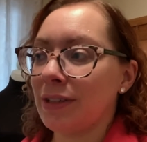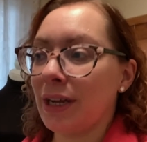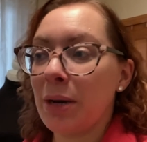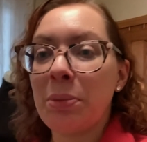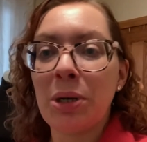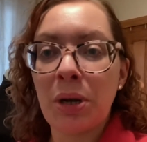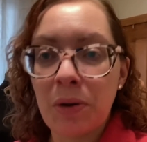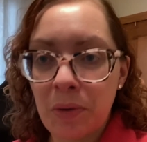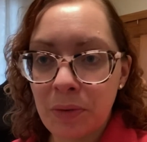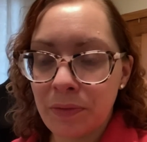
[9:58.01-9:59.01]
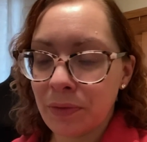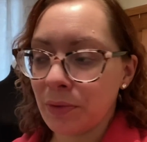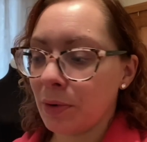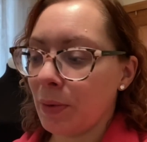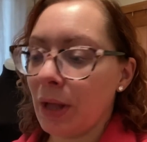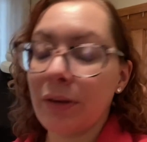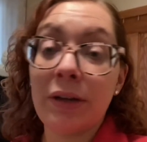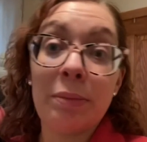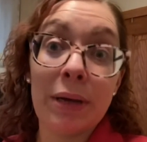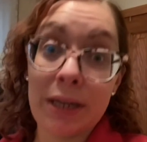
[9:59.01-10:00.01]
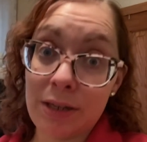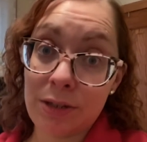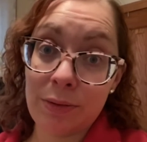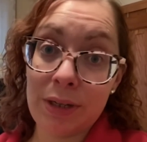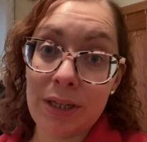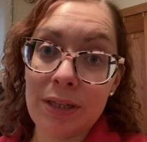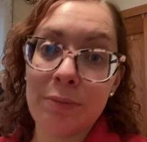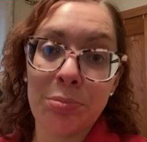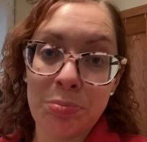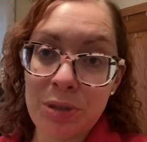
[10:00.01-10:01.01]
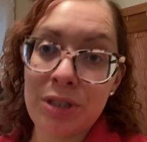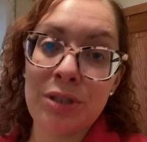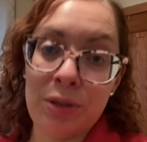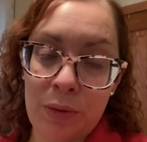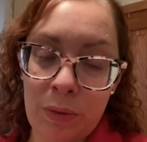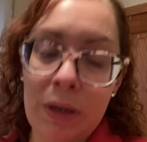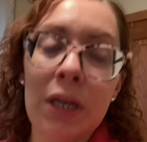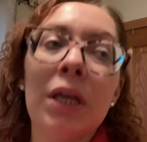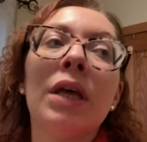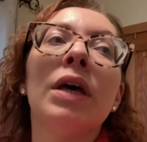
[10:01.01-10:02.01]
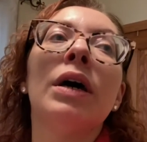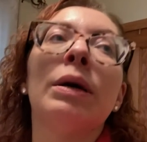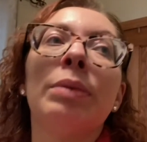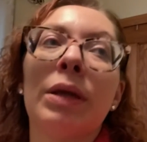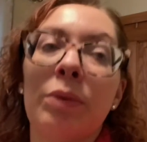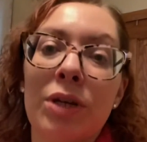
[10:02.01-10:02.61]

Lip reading: I kind of put it on hold for a little while, and I'll get back into it soon. But I wanted